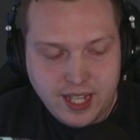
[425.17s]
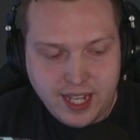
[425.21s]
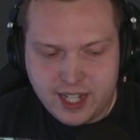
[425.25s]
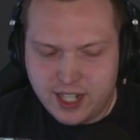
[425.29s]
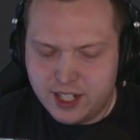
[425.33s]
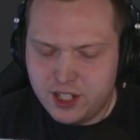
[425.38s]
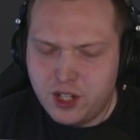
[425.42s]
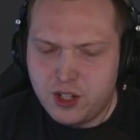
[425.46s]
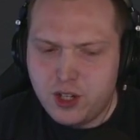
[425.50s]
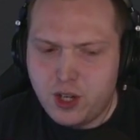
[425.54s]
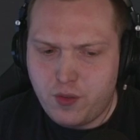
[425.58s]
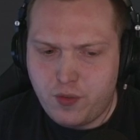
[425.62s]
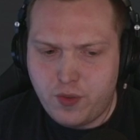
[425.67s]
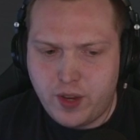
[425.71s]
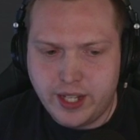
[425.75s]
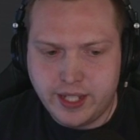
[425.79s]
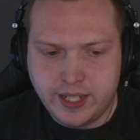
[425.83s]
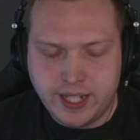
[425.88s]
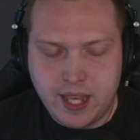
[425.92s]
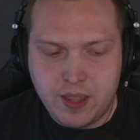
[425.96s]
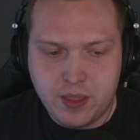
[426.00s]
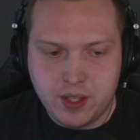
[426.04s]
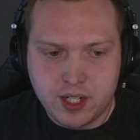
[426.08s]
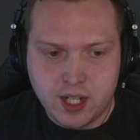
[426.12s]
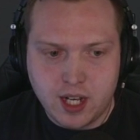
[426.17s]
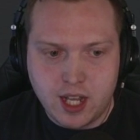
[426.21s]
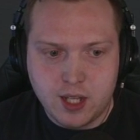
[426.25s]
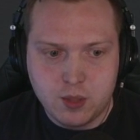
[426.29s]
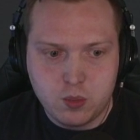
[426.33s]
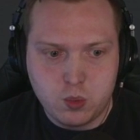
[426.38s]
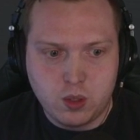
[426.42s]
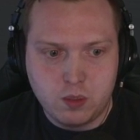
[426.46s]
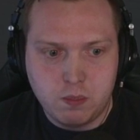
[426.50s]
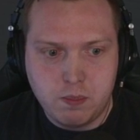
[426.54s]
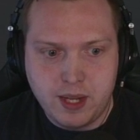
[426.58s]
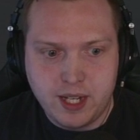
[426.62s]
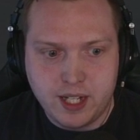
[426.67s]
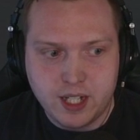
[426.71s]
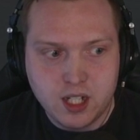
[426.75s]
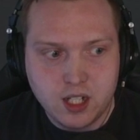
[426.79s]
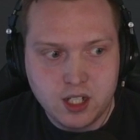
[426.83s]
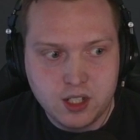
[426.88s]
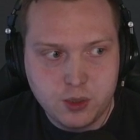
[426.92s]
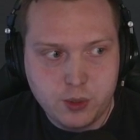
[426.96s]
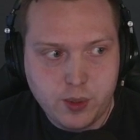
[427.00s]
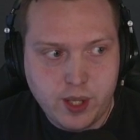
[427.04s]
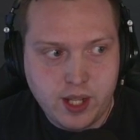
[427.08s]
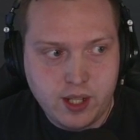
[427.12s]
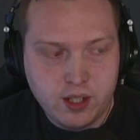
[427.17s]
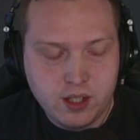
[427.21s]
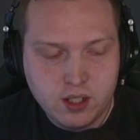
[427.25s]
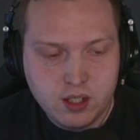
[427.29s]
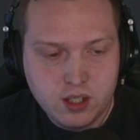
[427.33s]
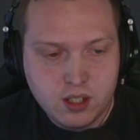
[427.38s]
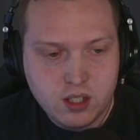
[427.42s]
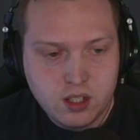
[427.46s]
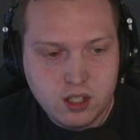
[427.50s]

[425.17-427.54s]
And I don't know if I'd get the class 1 medical as well.